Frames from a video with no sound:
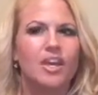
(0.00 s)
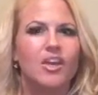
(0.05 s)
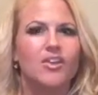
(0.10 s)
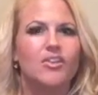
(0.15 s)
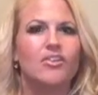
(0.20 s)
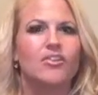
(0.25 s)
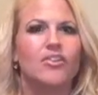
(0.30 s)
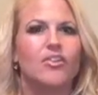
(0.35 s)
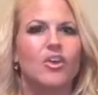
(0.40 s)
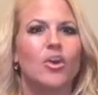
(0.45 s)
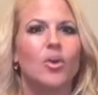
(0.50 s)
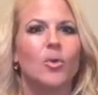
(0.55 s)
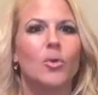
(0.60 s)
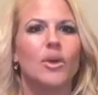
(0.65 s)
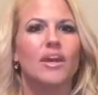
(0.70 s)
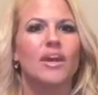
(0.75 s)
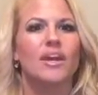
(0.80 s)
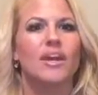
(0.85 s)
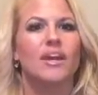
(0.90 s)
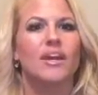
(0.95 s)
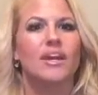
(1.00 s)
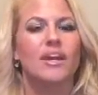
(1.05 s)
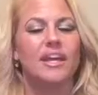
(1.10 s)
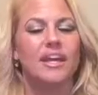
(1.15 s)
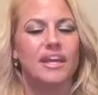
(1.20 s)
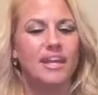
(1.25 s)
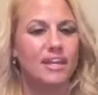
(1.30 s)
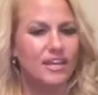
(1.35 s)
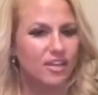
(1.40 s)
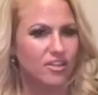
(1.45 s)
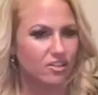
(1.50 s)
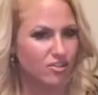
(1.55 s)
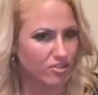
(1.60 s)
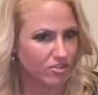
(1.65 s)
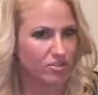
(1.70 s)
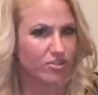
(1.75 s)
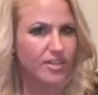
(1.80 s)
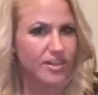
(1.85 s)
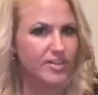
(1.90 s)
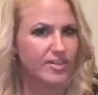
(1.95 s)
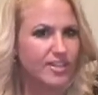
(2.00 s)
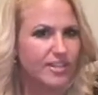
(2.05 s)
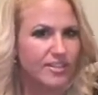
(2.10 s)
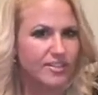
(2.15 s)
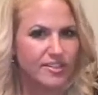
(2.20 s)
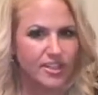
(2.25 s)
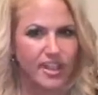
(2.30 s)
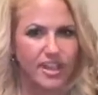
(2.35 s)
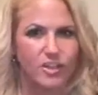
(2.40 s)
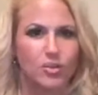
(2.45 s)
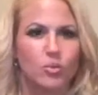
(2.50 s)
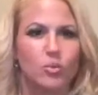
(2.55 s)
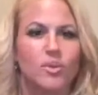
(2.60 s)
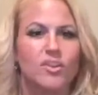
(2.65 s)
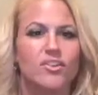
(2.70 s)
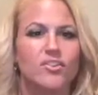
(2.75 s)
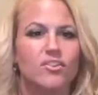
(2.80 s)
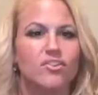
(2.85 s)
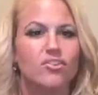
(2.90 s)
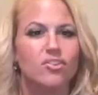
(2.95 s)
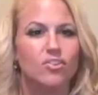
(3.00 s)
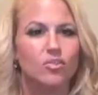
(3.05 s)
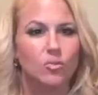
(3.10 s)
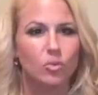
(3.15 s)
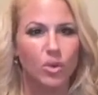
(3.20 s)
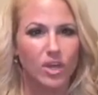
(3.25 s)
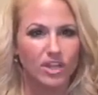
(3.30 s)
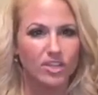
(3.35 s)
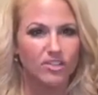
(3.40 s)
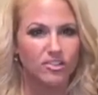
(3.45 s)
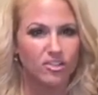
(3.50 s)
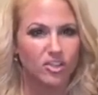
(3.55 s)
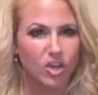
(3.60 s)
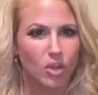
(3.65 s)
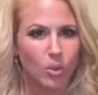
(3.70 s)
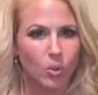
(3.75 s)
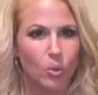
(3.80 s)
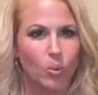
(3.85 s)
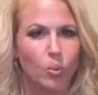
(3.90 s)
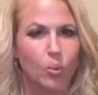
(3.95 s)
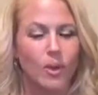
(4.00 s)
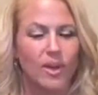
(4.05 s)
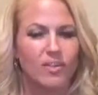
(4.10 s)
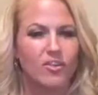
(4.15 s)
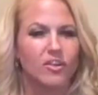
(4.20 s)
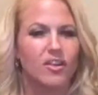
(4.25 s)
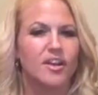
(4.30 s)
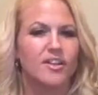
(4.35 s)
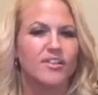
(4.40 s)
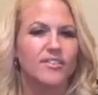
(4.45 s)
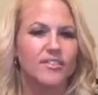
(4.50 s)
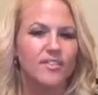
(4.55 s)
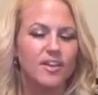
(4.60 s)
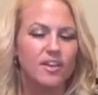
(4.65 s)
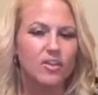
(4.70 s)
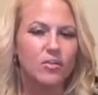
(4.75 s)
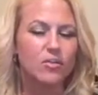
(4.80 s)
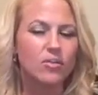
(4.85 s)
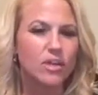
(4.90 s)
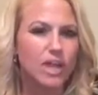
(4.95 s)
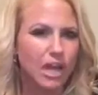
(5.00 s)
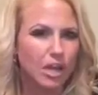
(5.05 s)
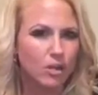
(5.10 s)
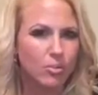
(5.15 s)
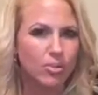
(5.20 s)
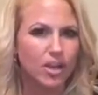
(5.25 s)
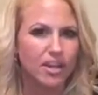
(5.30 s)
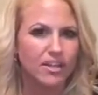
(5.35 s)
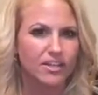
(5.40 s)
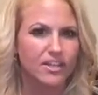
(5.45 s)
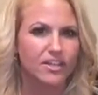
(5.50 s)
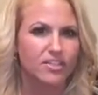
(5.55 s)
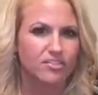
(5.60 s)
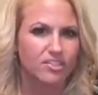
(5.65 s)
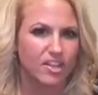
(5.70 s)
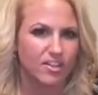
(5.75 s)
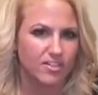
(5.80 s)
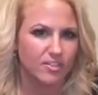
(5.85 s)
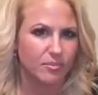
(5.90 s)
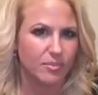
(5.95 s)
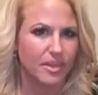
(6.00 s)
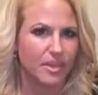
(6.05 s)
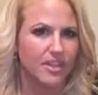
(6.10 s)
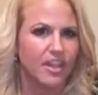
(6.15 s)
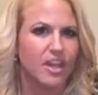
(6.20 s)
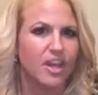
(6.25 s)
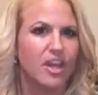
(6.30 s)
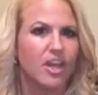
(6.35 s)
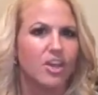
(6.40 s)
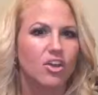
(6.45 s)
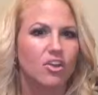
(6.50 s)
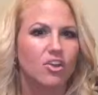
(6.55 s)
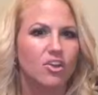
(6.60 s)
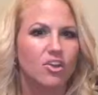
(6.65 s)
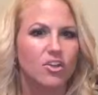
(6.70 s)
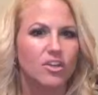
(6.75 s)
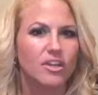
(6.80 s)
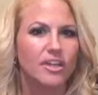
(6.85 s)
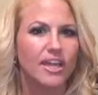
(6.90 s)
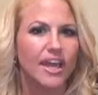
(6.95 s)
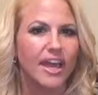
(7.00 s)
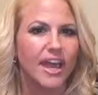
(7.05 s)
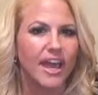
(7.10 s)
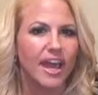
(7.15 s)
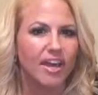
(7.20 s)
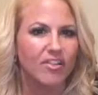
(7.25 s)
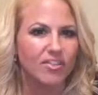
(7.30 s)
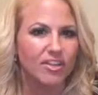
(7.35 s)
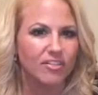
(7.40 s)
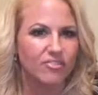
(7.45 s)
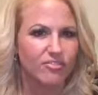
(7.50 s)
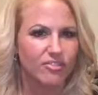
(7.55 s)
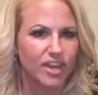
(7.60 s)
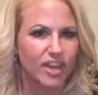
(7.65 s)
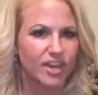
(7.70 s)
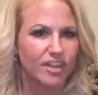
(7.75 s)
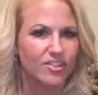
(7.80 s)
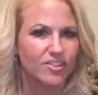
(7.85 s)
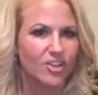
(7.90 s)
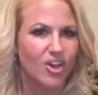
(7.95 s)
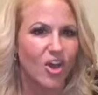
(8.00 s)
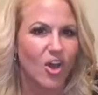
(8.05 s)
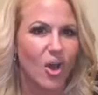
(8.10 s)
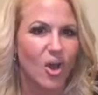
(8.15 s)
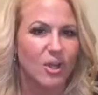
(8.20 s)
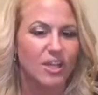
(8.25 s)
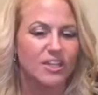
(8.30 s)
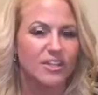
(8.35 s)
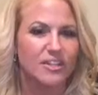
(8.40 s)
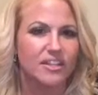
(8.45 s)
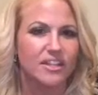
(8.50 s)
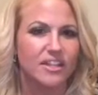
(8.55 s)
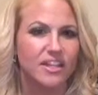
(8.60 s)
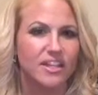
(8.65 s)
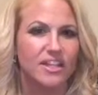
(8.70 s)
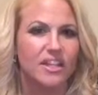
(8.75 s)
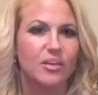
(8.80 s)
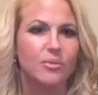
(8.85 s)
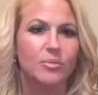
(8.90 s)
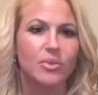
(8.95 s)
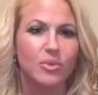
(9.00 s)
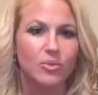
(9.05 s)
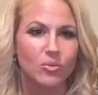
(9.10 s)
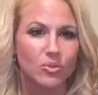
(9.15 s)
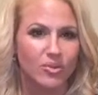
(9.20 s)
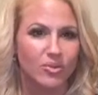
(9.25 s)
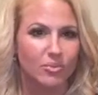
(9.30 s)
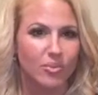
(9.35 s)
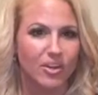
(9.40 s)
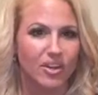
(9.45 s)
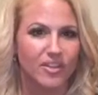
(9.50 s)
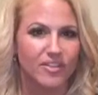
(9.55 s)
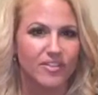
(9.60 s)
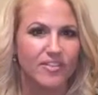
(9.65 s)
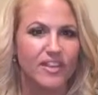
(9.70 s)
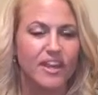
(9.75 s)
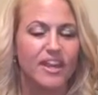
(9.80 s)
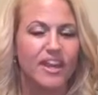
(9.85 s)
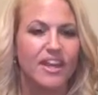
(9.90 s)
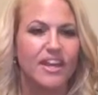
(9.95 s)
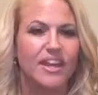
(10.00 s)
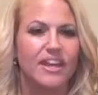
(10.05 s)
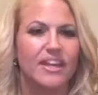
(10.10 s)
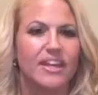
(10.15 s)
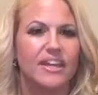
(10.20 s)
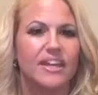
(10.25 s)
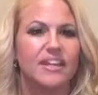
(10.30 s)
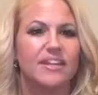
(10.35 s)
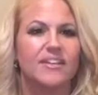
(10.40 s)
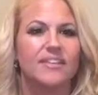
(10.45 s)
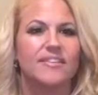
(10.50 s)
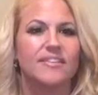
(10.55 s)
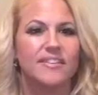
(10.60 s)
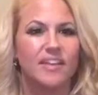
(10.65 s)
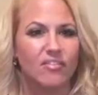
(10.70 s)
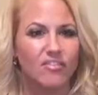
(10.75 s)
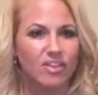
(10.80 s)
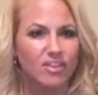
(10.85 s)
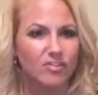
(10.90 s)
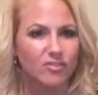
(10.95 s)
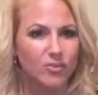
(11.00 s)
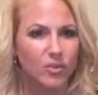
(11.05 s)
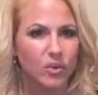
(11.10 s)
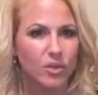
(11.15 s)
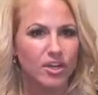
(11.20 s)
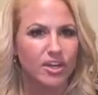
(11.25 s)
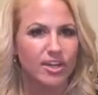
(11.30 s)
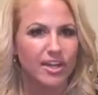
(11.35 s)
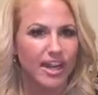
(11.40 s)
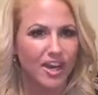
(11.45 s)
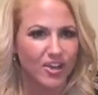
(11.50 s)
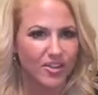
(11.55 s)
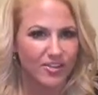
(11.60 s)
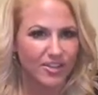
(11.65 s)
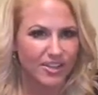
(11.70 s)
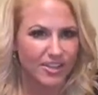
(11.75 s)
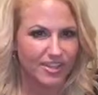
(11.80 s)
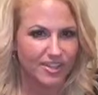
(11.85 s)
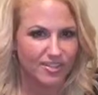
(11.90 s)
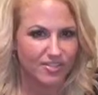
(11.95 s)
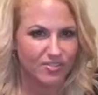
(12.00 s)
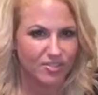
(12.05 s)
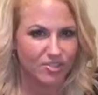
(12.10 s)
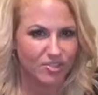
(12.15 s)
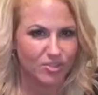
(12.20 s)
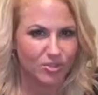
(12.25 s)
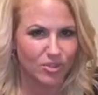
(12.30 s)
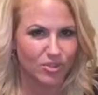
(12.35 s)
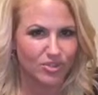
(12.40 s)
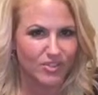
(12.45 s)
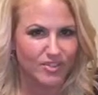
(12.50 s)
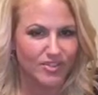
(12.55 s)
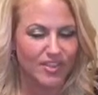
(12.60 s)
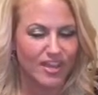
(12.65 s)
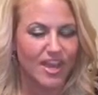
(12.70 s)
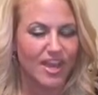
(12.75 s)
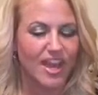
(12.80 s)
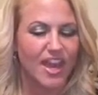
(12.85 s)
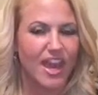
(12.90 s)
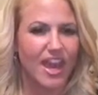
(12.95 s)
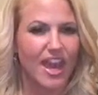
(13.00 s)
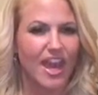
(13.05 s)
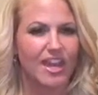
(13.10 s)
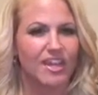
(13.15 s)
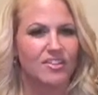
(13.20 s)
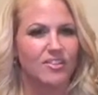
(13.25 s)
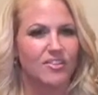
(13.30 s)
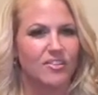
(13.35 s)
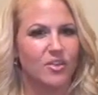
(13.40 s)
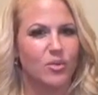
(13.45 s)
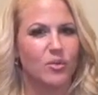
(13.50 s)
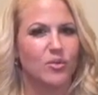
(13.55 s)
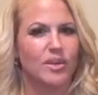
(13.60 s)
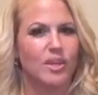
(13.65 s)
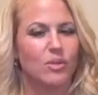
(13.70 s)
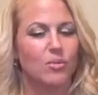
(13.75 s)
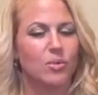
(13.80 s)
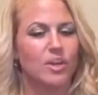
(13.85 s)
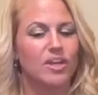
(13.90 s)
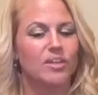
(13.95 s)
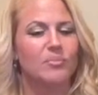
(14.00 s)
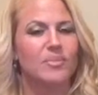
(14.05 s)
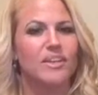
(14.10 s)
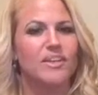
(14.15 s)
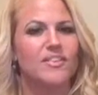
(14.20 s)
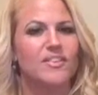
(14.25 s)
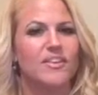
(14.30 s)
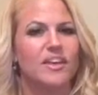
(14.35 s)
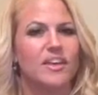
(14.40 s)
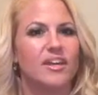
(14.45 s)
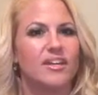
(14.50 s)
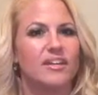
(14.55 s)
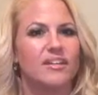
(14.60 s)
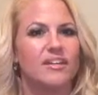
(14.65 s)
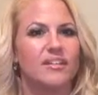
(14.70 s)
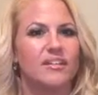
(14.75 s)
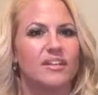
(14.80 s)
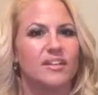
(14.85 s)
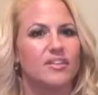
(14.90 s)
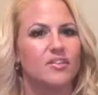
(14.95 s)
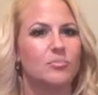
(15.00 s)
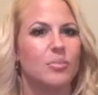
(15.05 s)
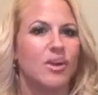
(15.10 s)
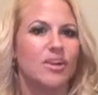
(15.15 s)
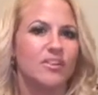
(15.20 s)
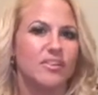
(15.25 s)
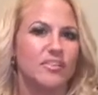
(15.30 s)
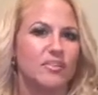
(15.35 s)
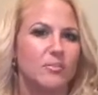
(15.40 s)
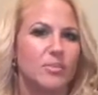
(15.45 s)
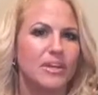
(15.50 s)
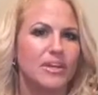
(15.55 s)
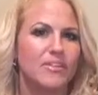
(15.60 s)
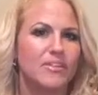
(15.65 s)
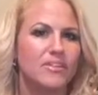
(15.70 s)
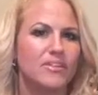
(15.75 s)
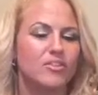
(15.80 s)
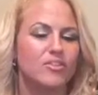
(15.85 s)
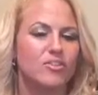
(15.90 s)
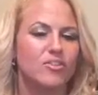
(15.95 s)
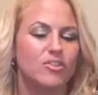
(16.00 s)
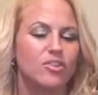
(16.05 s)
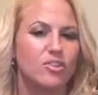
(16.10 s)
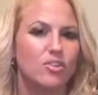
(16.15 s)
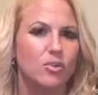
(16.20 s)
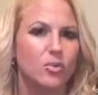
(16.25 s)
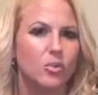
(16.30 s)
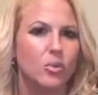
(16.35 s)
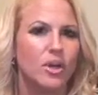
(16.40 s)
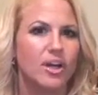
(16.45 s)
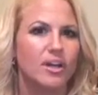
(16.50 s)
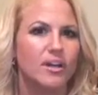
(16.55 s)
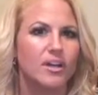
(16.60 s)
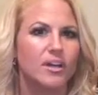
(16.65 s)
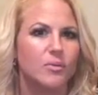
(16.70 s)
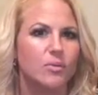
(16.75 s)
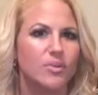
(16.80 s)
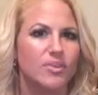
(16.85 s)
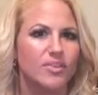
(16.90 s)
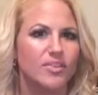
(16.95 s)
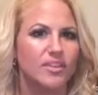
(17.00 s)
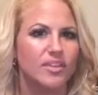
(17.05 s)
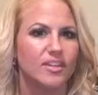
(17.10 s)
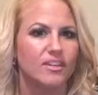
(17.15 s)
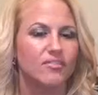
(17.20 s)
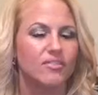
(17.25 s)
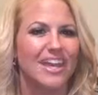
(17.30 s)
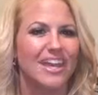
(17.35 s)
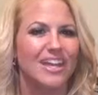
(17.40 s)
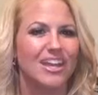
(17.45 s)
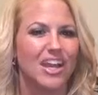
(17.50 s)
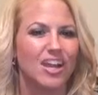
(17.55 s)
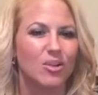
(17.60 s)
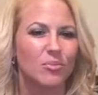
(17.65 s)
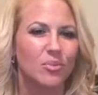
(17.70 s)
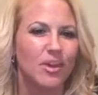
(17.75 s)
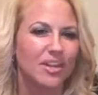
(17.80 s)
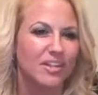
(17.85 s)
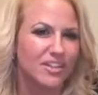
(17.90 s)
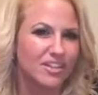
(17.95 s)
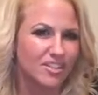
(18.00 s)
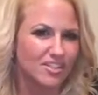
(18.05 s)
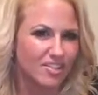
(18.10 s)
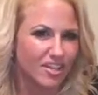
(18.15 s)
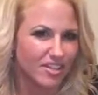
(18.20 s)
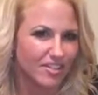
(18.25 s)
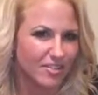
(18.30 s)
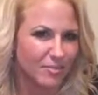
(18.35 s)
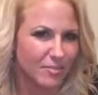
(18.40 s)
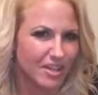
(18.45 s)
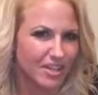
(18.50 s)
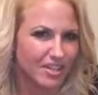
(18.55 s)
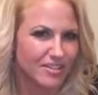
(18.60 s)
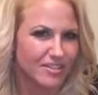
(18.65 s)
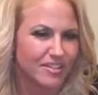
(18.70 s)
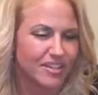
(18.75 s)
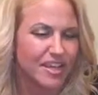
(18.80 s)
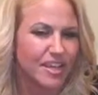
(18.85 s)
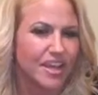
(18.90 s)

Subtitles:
So in 2010, researchers wanted to know whether a single chiropractic adjustment could have an effect on the immune response in 74 healthy individuals. And so they randomly assigned these participants to receive a chiropractic adjustment